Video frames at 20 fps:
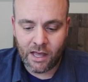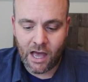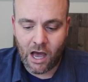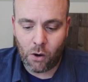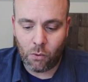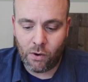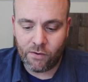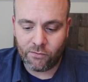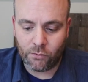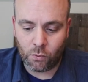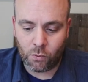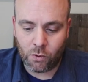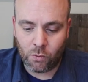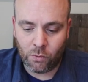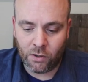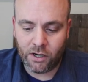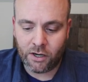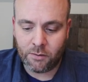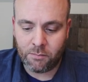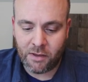However, we
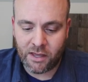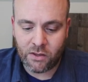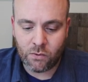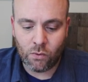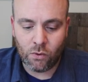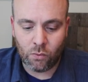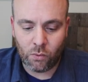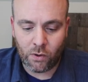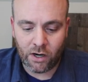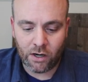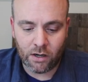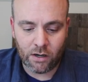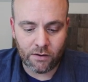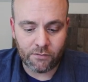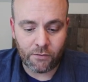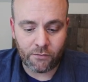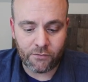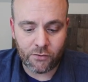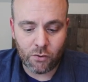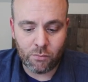wanted to make you aware
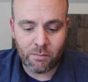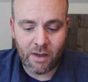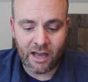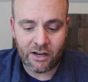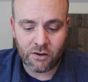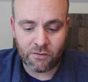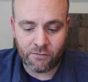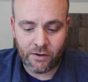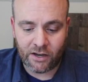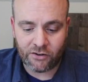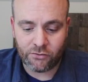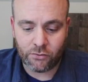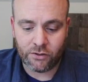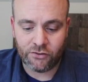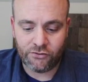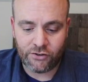of a few manufacturing